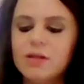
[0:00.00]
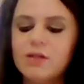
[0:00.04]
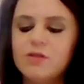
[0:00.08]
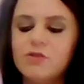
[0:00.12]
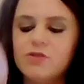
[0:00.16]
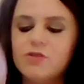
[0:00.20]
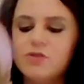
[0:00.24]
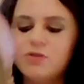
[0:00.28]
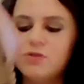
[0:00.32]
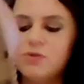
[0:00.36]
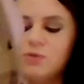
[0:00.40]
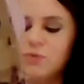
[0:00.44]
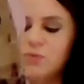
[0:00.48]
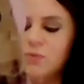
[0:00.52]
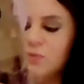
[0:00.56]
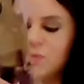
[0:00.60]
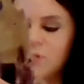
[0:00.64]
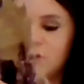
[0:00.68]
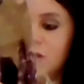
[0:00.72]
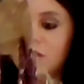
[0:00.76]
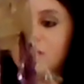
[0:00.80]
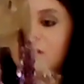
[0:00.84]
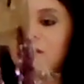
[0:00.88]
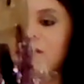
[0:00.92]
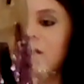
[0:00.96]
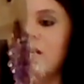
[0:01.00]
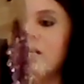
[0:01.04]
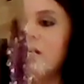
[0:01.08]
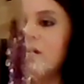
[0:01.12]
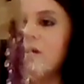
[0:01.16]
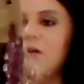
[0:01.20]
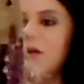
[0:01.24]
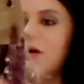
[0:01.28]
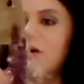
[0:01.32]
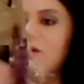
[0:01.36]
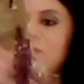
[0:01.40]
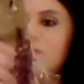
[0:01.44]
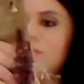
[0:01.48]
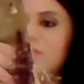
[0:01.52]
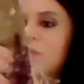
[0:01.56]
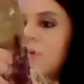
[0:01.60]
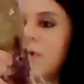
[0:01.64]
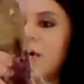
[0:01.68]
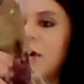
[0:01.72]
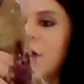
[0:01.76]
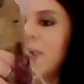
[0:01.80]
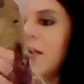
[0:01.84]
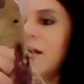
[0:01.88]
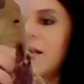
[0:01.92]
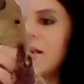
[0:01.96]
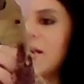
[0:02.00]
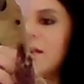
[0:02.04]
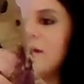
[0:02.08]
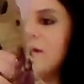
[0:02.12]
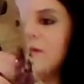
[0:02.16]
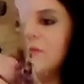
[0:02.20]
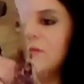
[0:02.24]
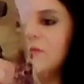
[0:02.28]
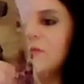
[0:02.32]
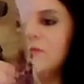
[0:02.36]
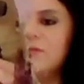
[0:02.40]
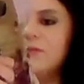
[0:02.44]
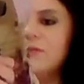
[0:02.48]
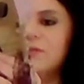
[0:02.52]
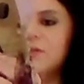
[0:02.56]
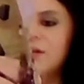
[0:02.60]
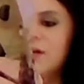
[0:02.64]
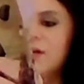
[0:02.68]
into the unknown, and